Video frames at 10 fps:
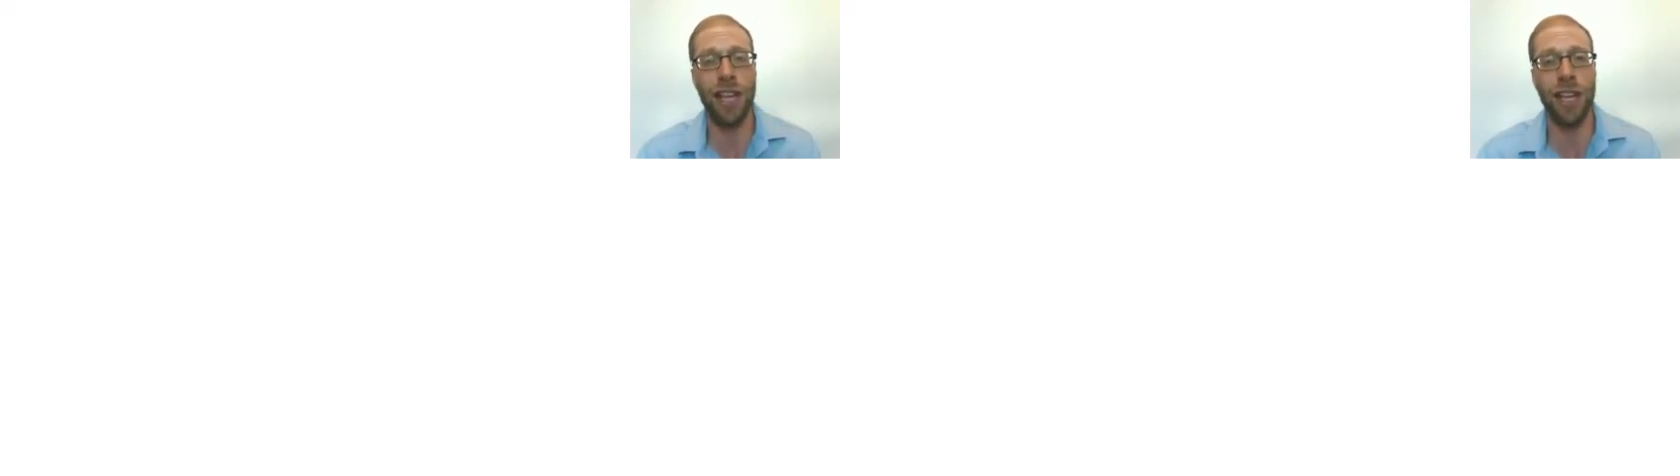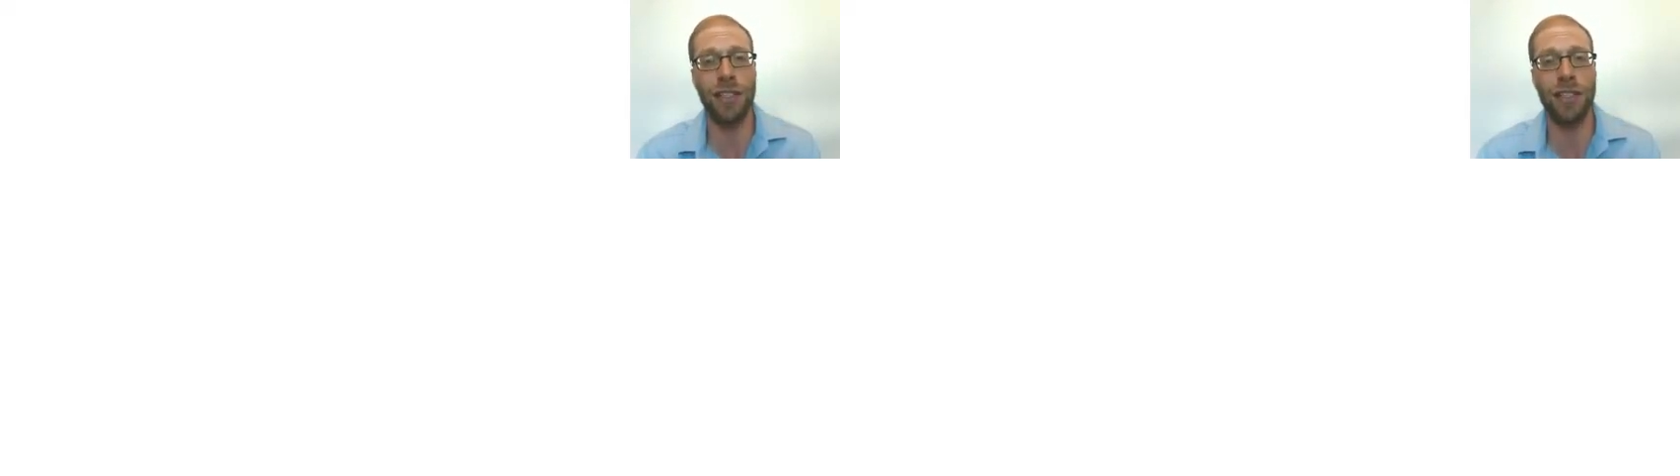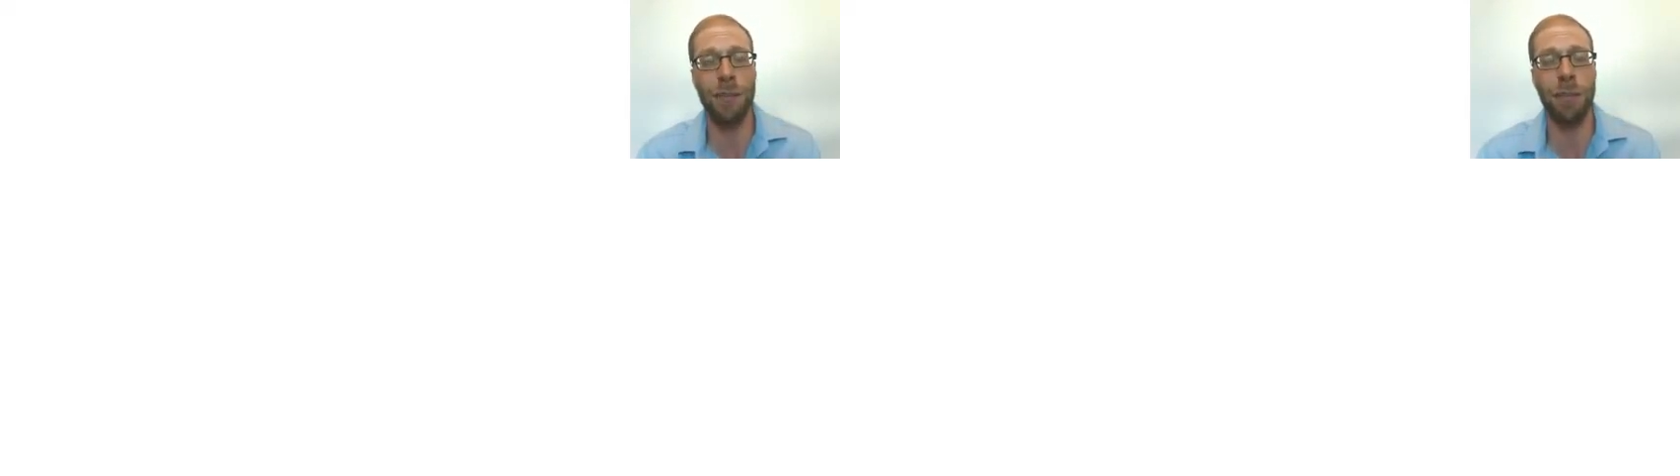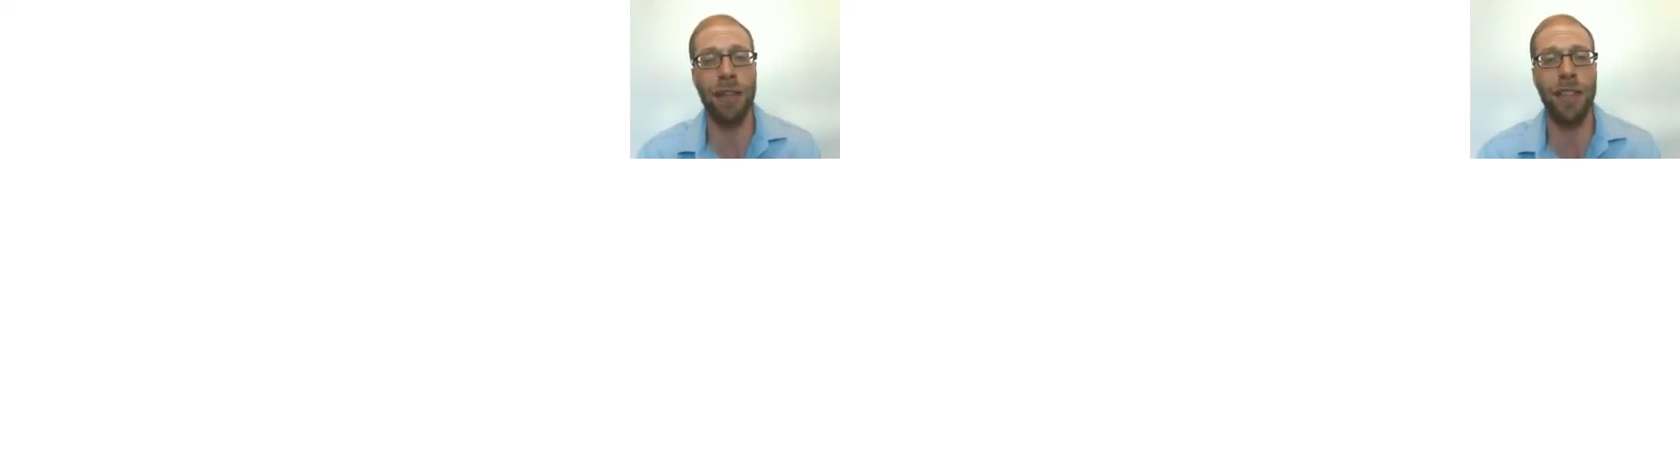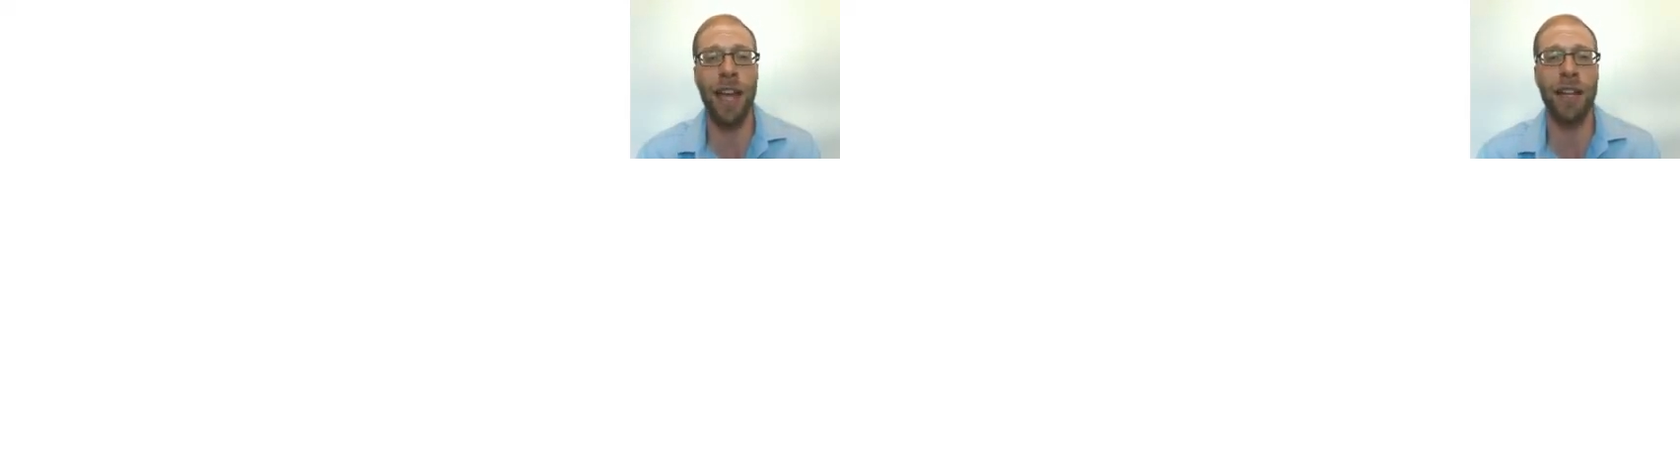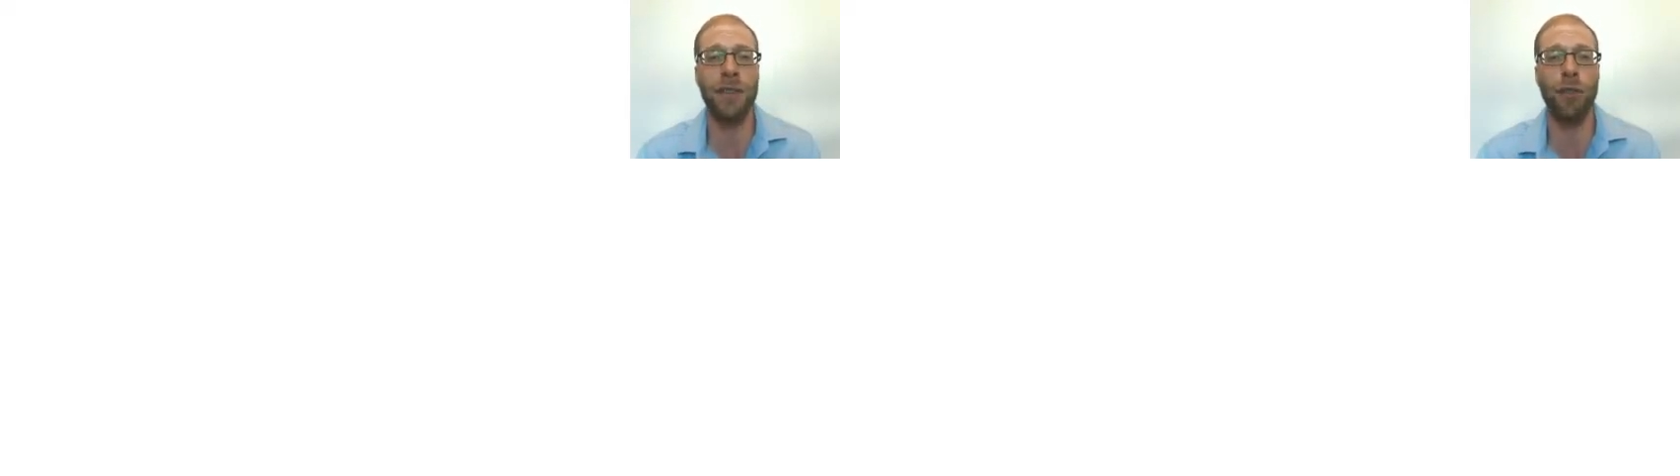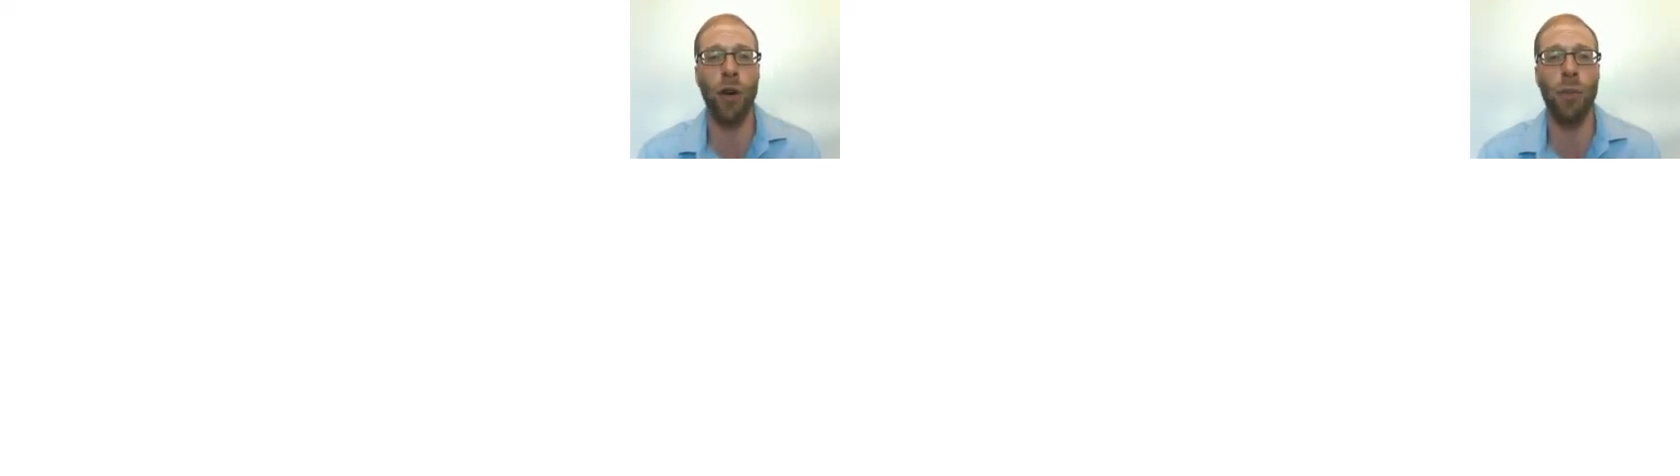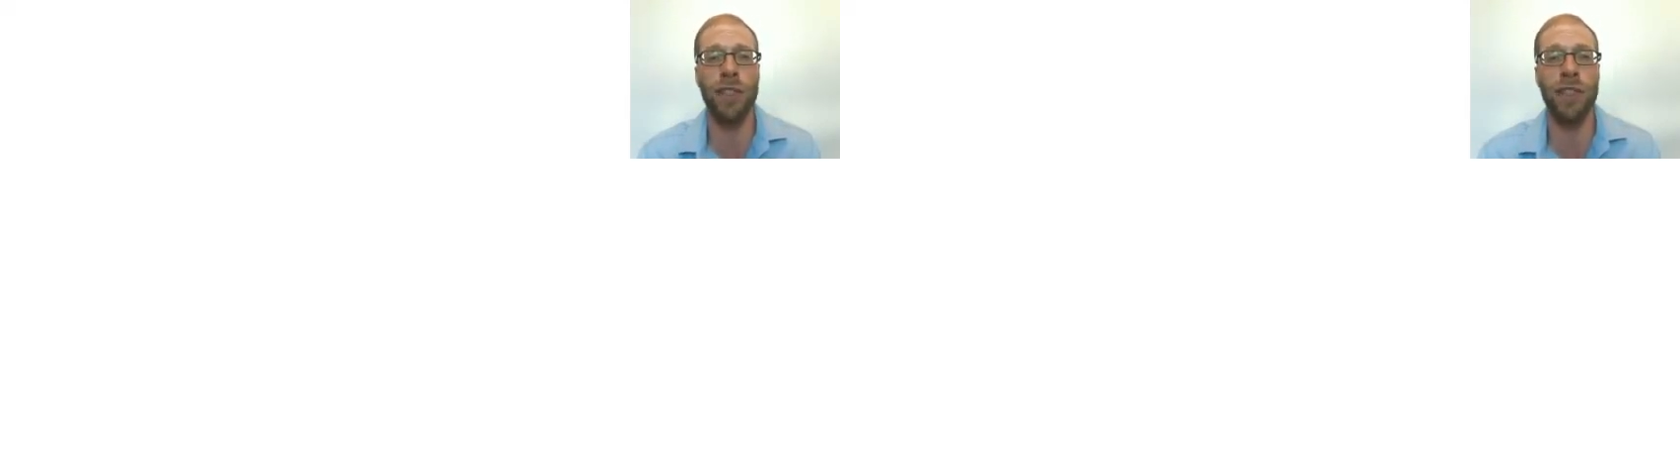Second Temple at the hands of the
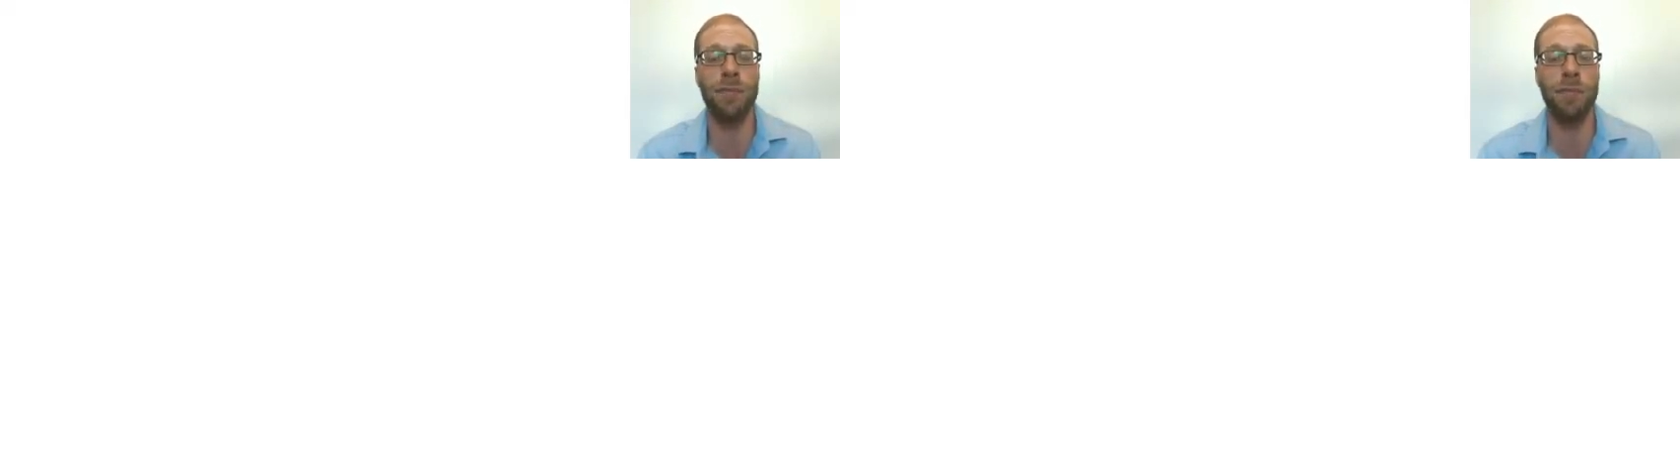Romans,